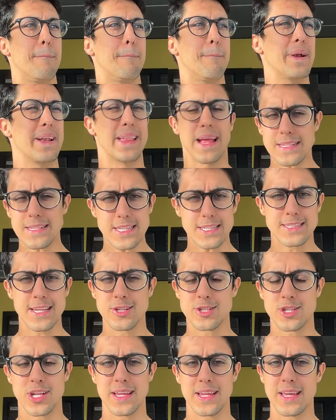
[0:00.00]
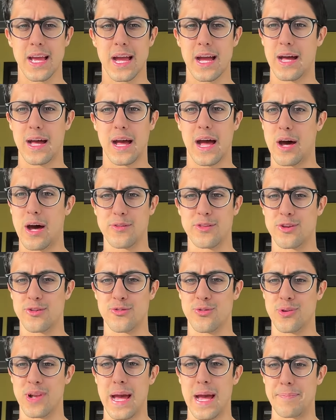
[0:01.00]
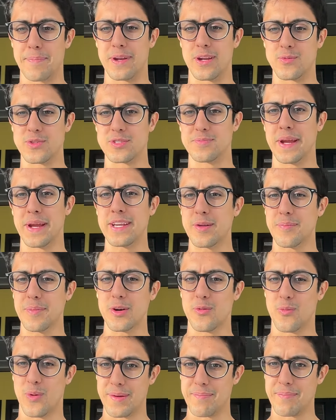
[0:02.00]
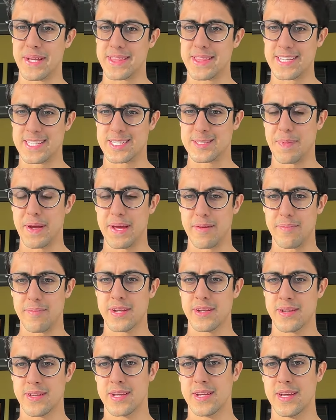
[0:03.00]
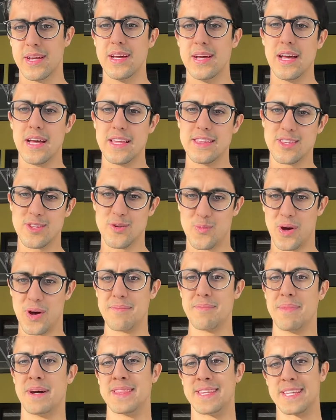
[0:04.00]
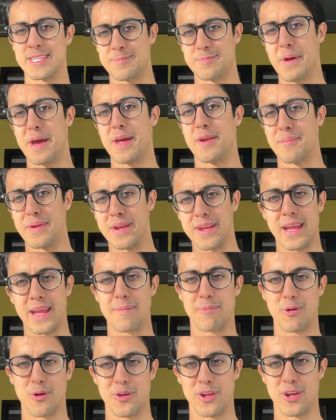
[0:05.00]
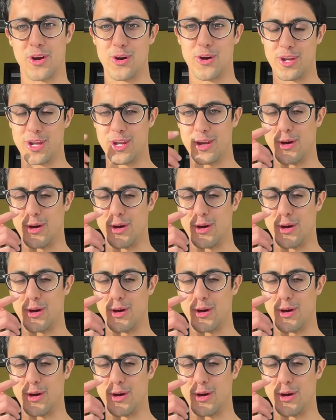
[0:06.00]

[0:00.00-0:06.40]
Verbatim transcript: But that's essentially how the rule happened. It was meant to be a one month experiment, and then the one month experiment kept going on and